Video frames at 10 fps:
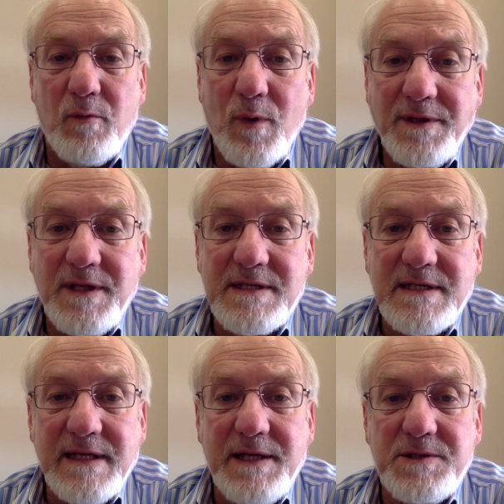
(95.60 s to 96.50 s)
What
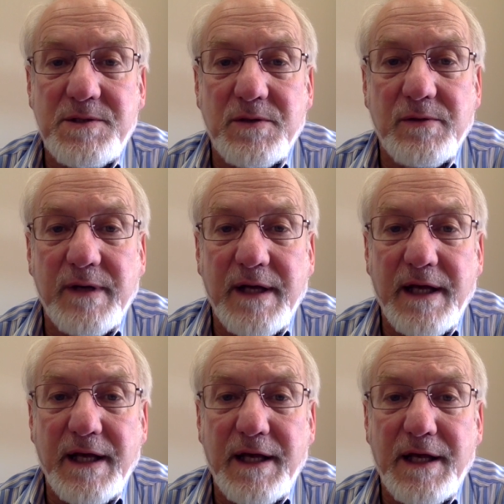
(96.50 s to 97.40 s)
this leads to
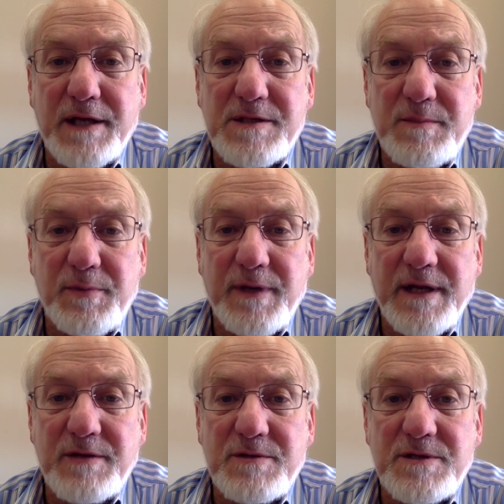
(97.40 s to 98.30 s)
is some pretty
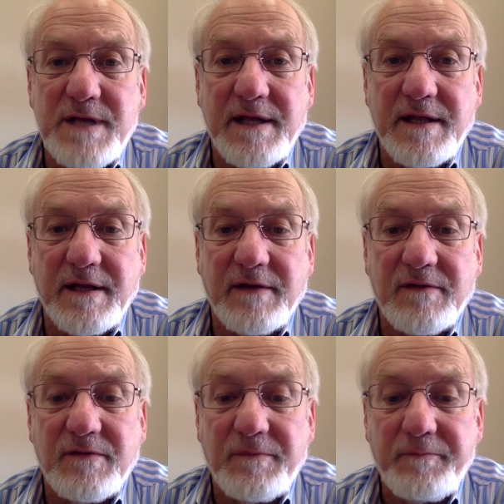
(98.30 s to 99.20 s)
interesting
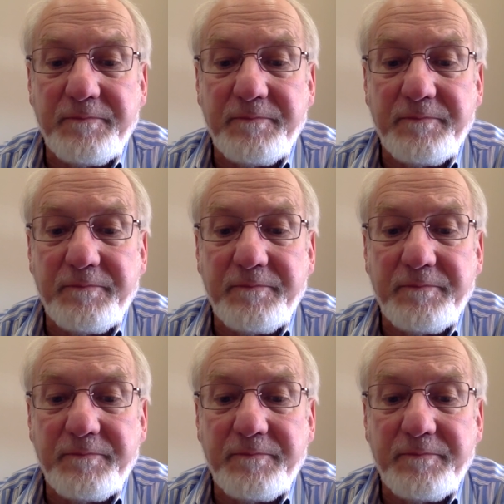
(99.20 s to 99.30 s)
things.